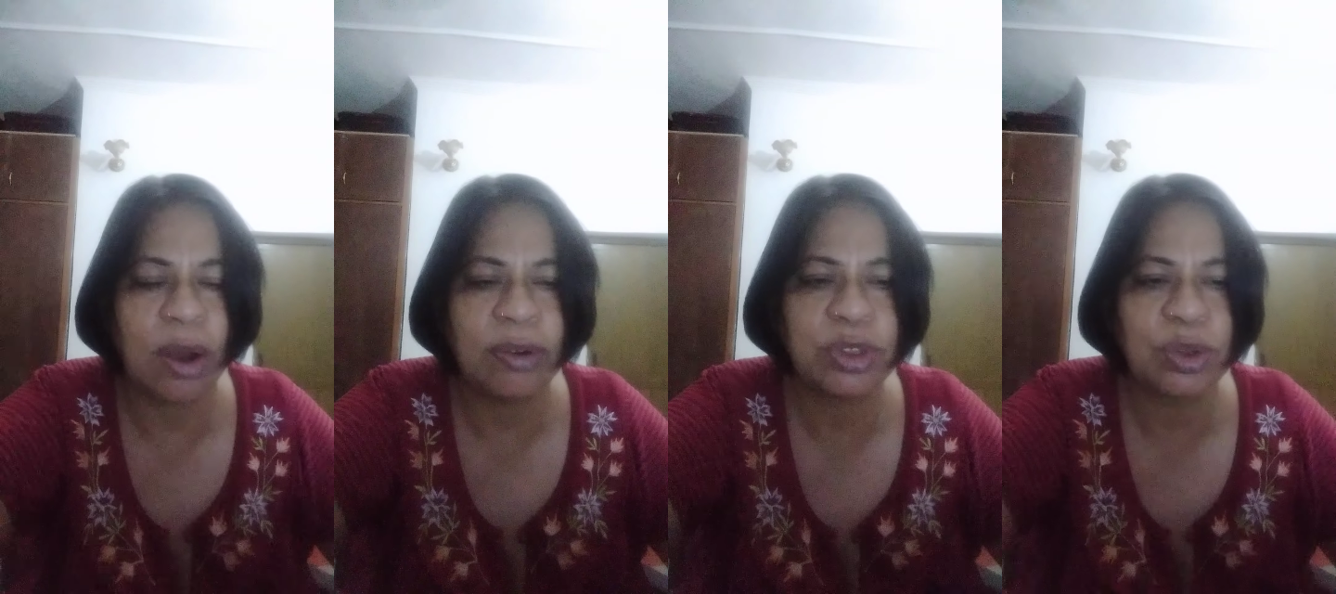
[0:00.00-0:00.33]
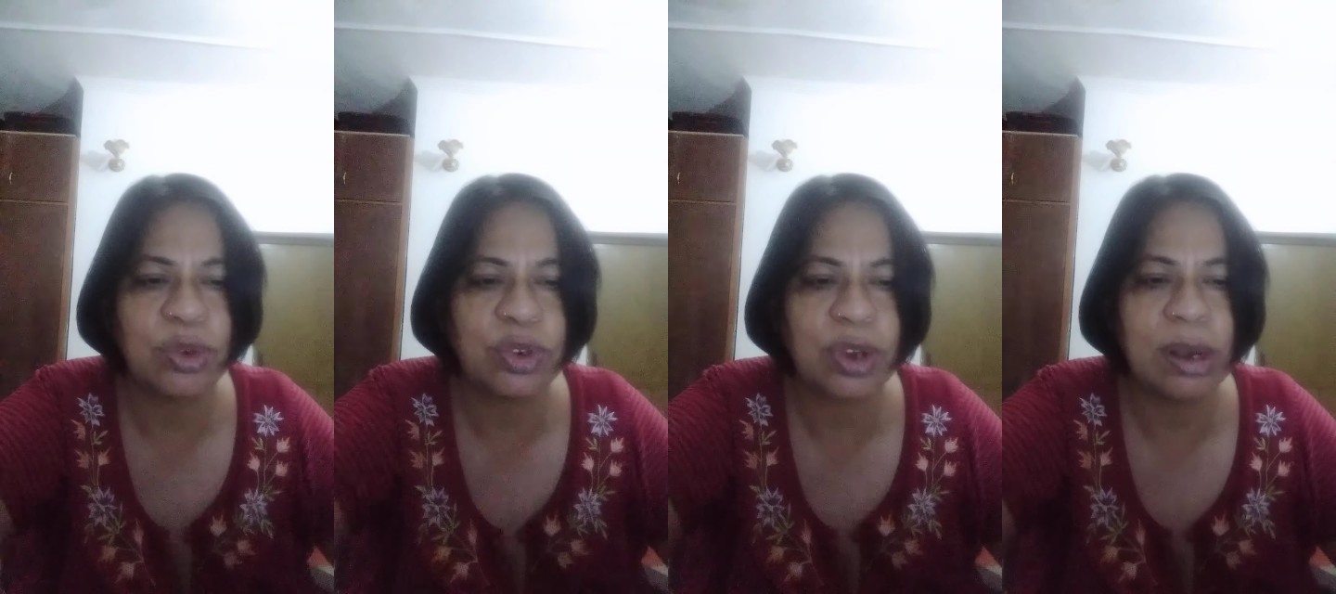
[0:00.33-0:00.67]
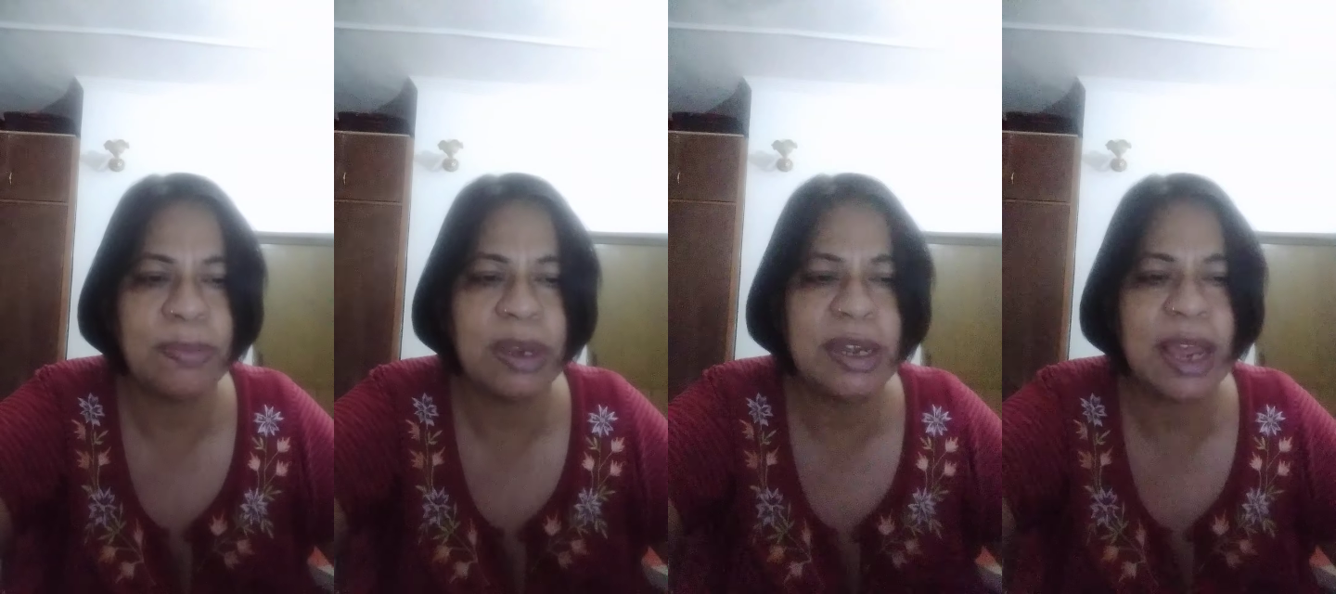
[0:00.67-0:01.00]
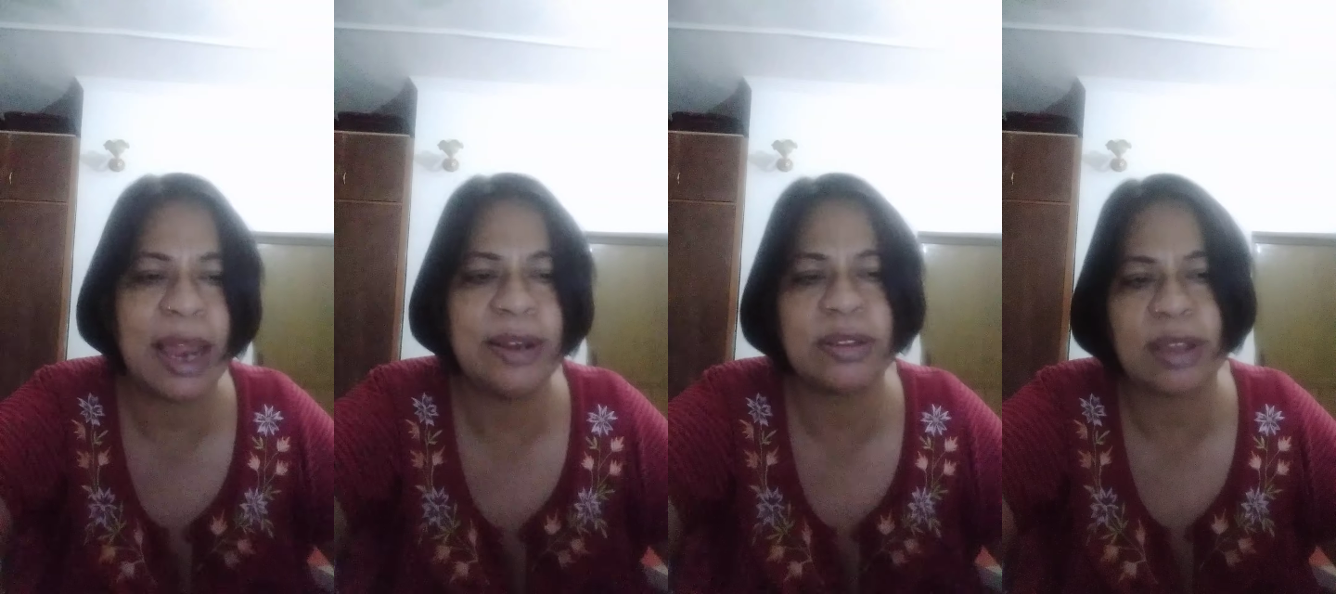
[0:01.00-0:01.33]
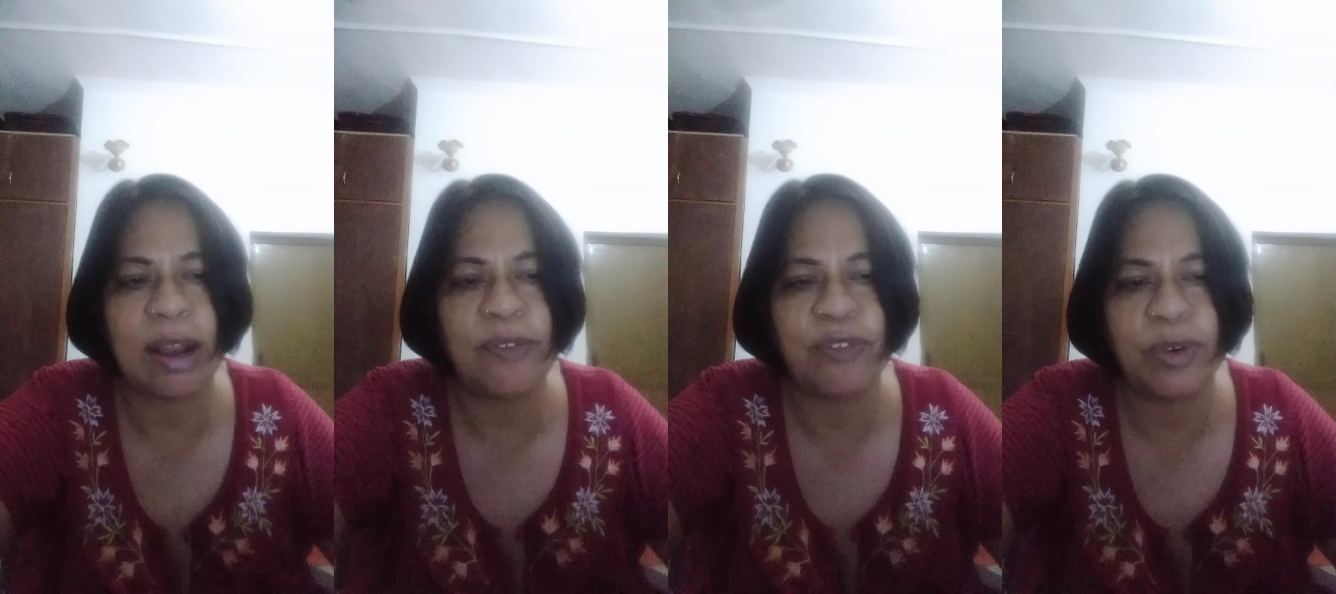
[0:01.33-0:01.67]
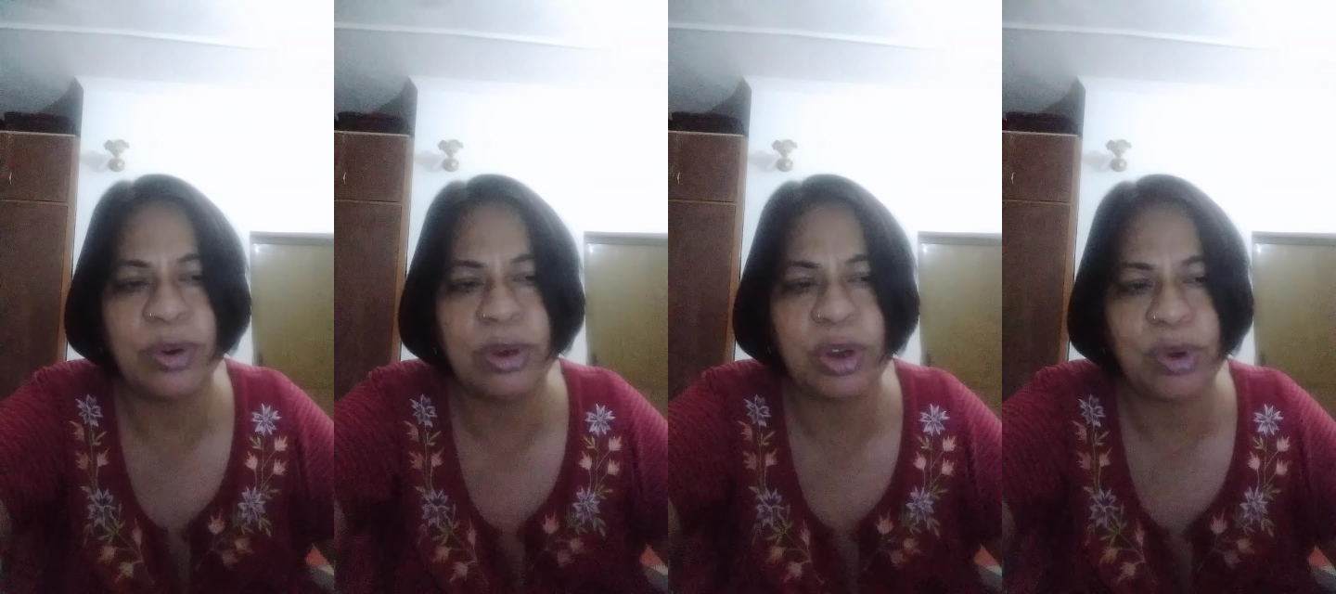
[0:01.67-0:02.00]
of social media and cell
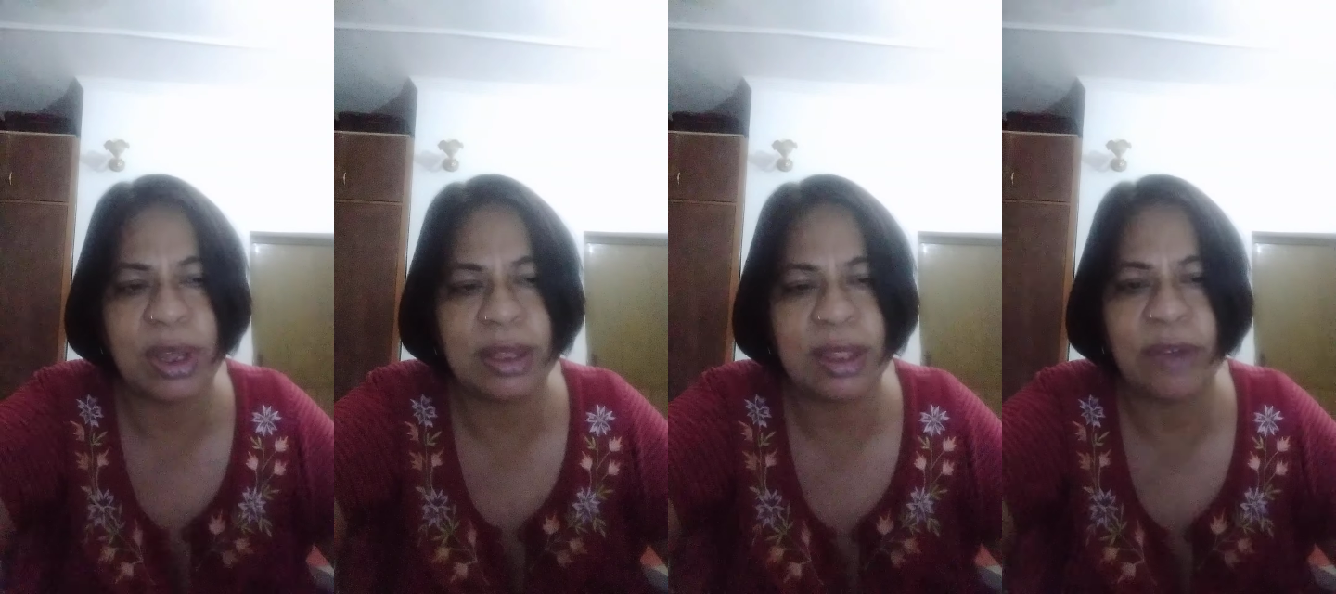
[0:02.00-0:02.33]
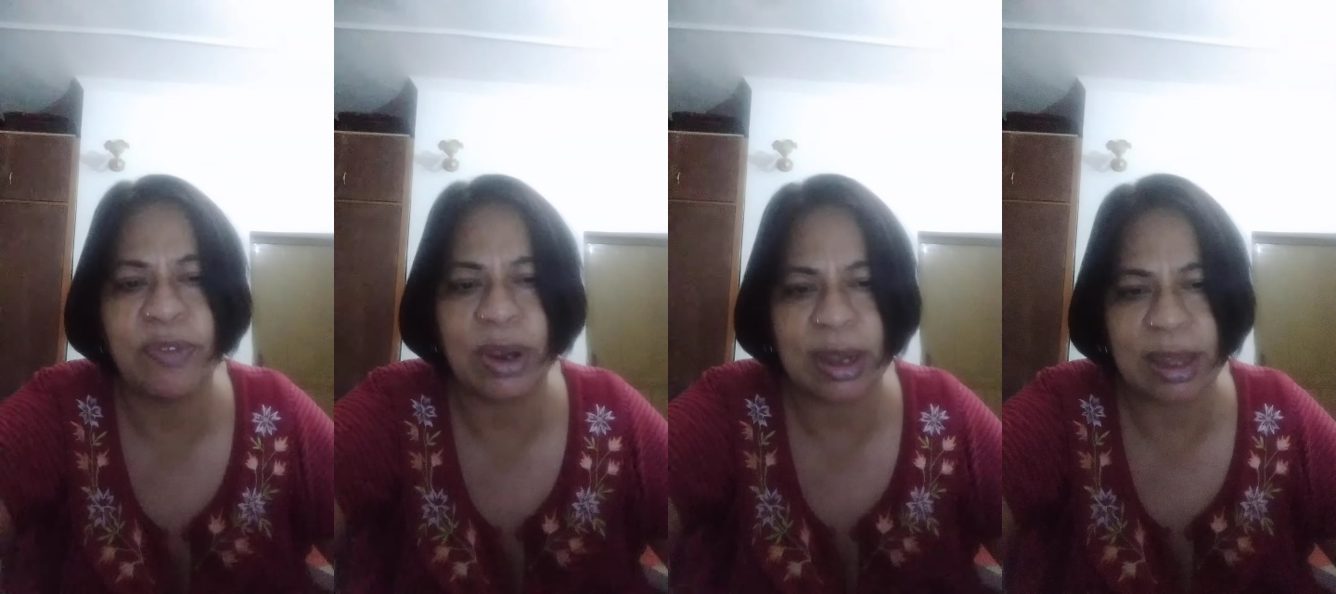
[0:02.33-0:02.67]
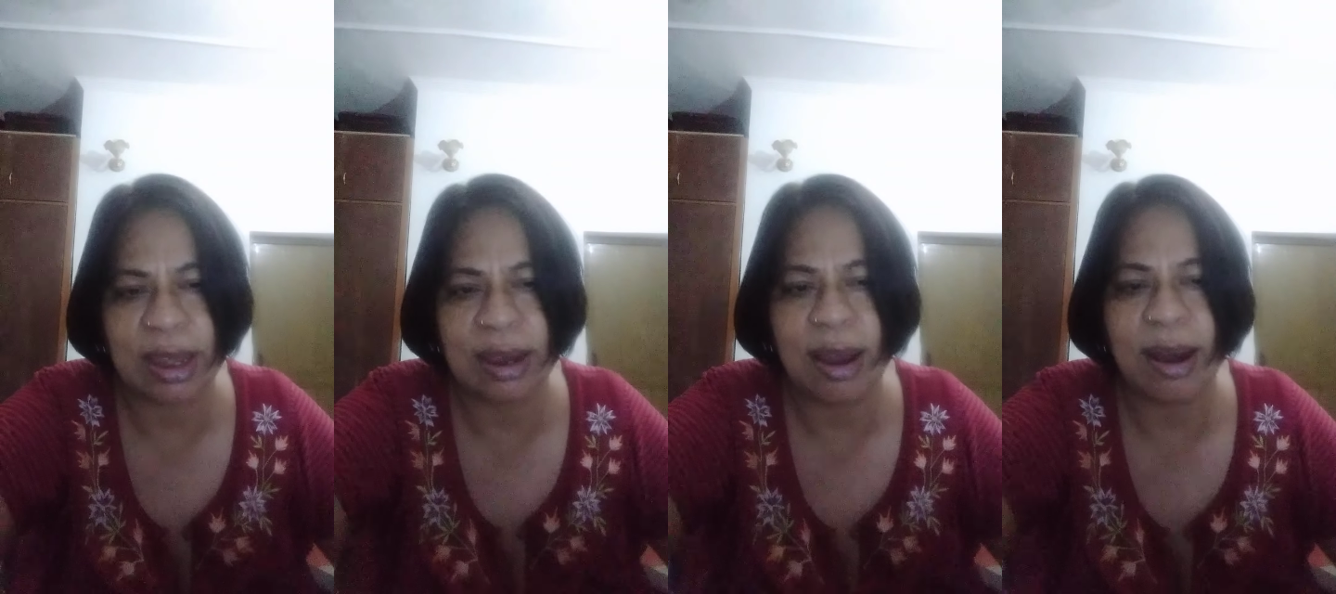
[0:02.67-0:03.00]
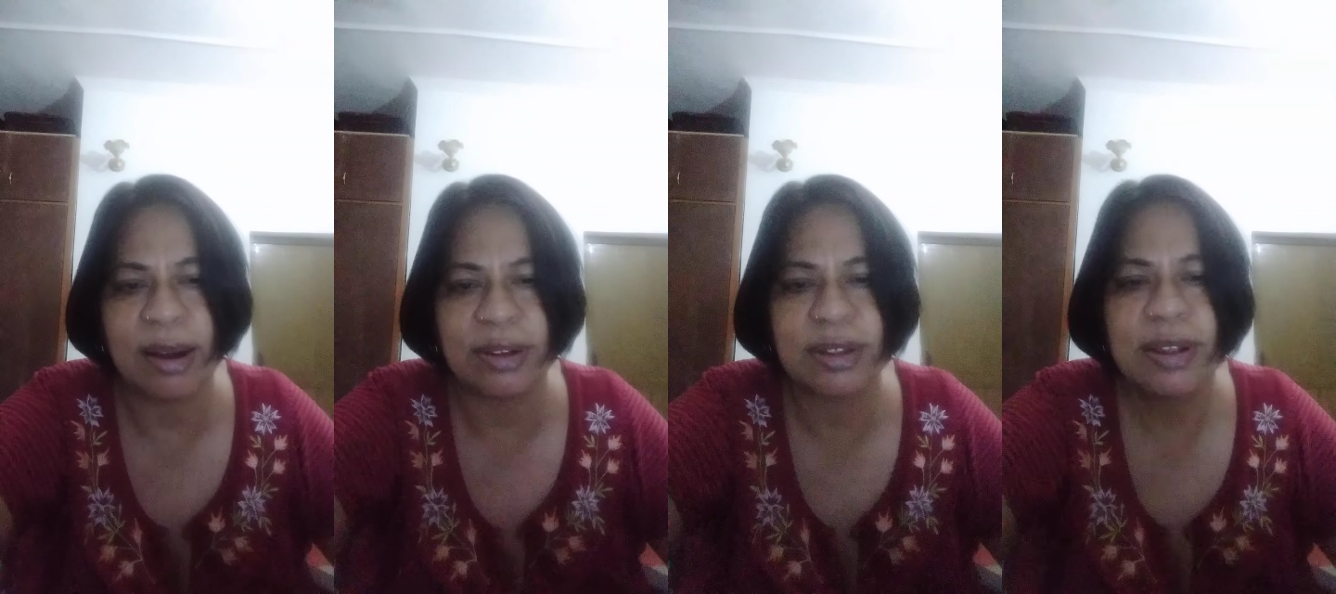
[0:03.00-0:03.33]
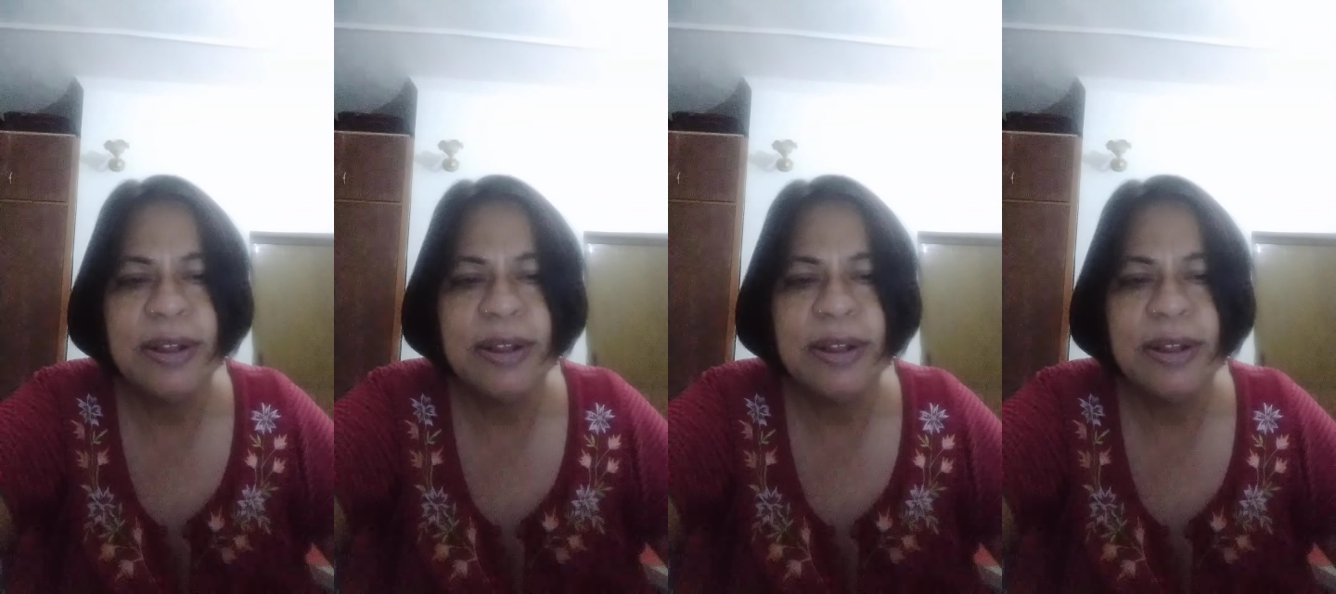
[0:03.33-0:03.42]
phone during the working hours.